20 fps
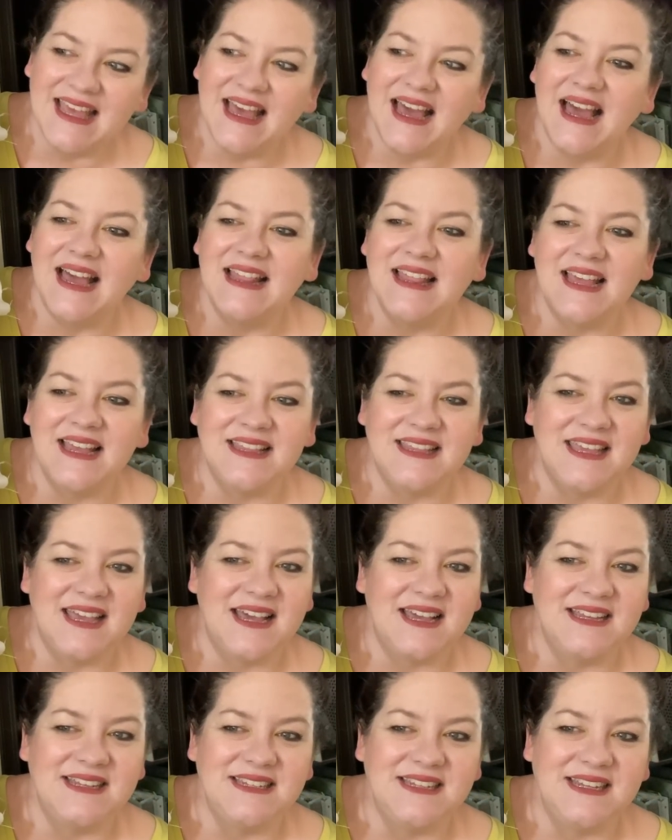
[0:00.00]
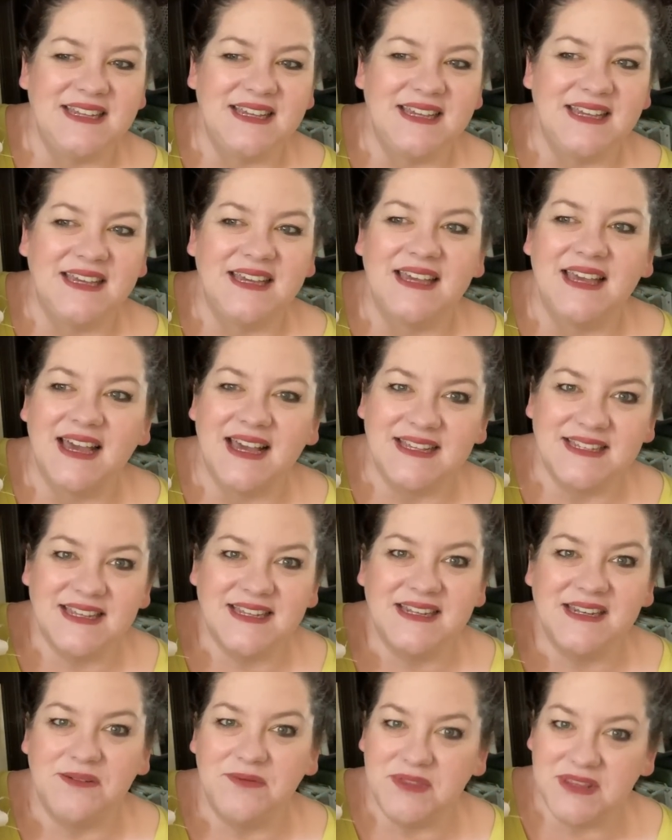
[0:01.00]
I like the idea, as I
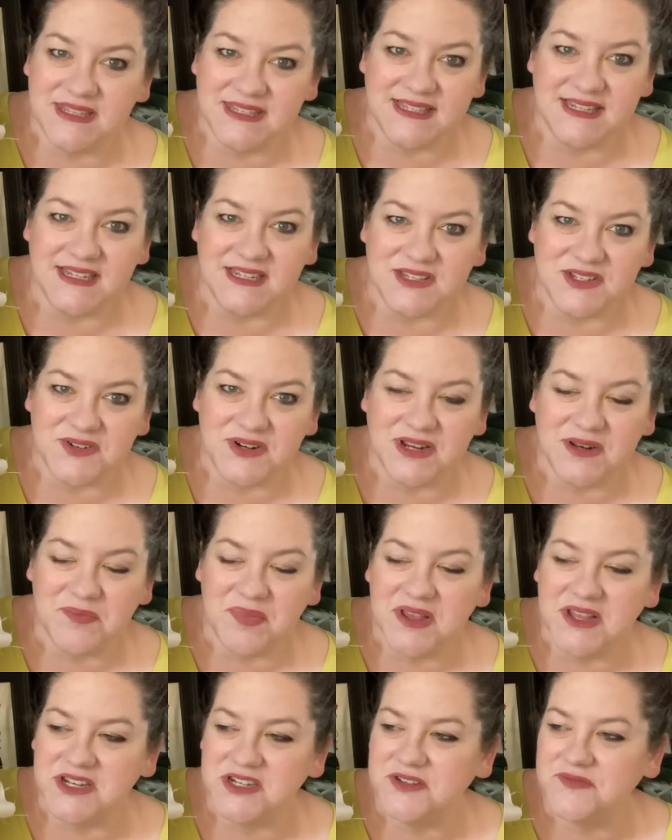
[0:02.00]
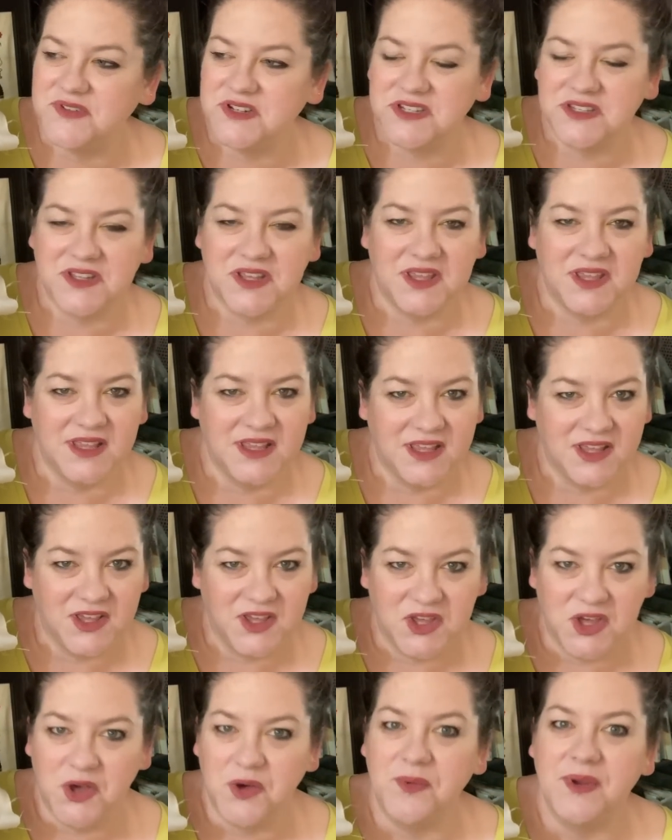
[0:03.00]
did with the 6-strand punch, of just
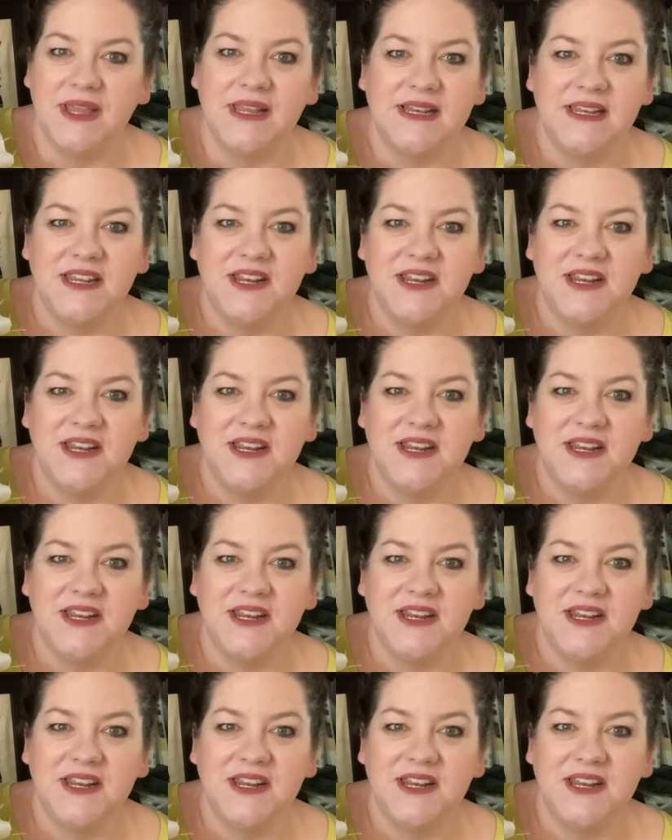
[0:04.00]
going.